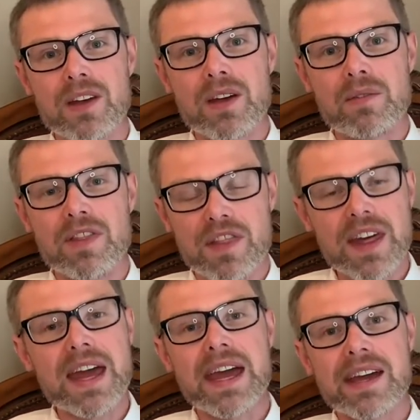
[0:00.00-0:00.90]

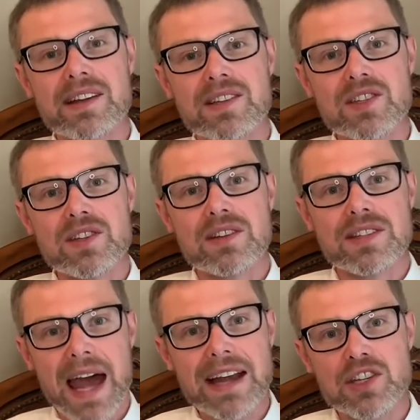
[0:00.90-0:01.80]
things
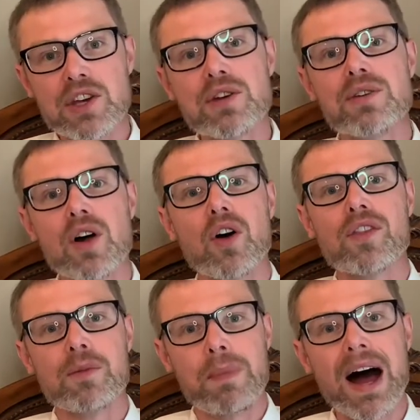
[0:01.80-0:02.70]
tattooed on
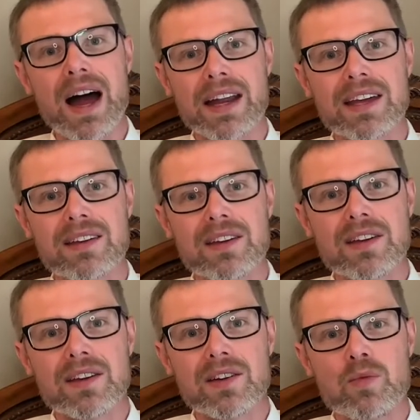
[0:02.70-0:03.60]
their body
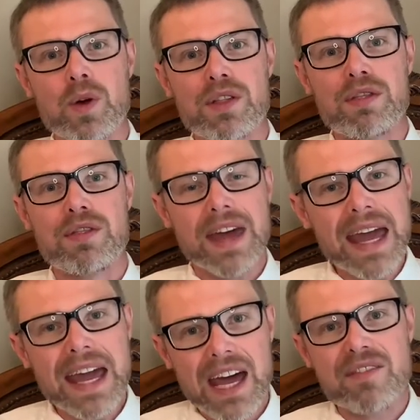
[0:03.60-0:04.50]
with the
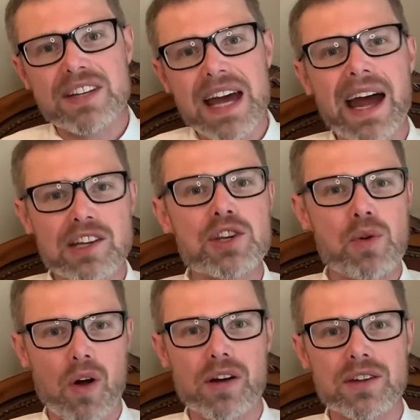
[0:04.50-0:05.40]
ink of a tattoo
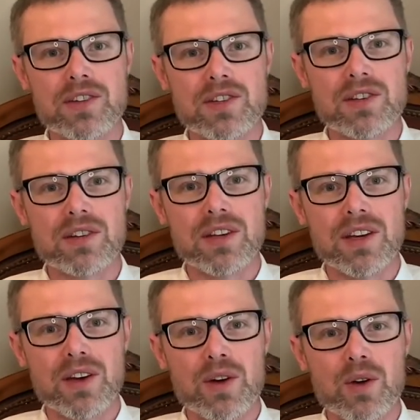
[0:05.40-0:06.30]
artist.
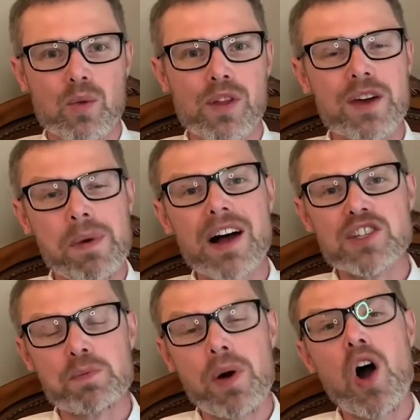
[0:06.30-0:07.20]
Well, the
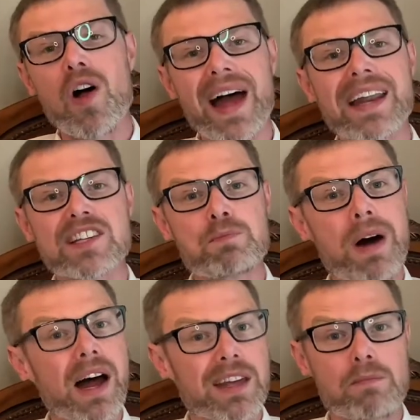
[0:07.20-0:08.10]
Apostle Paul had his
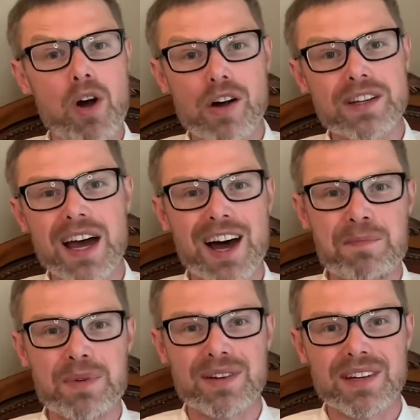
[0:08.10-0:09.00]
body marked
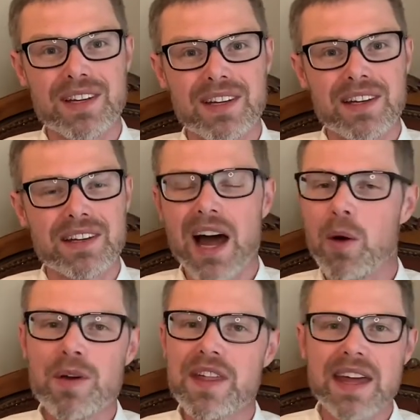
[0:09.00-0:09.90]
up.
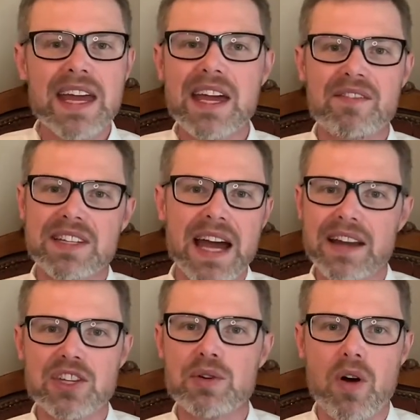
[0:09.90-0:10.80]
Not with the ink of a
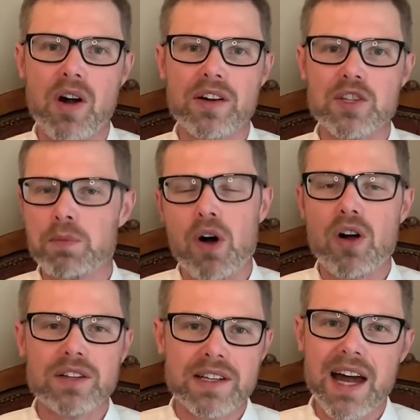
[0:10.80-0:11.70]
tattoo artist.
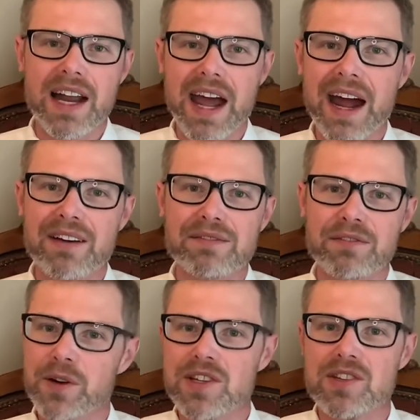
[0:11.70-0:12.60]
Paul did not have,
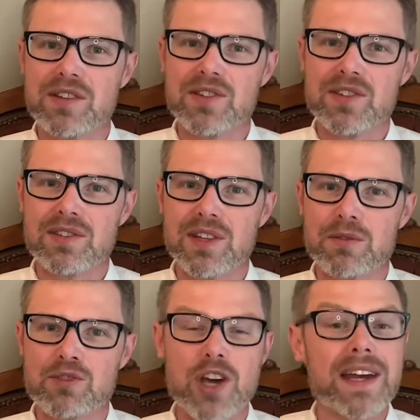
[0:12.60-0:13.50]
for instance, you know,
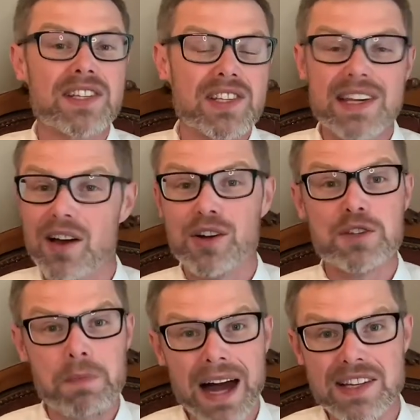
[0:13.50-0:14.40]
JC on
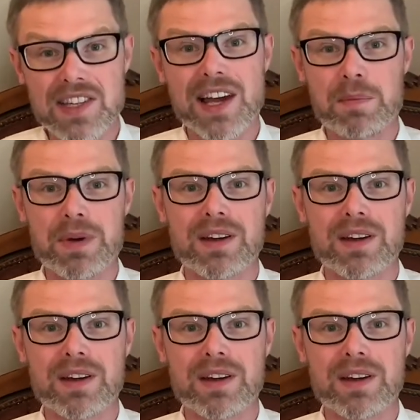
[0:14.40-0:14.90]
his bicep,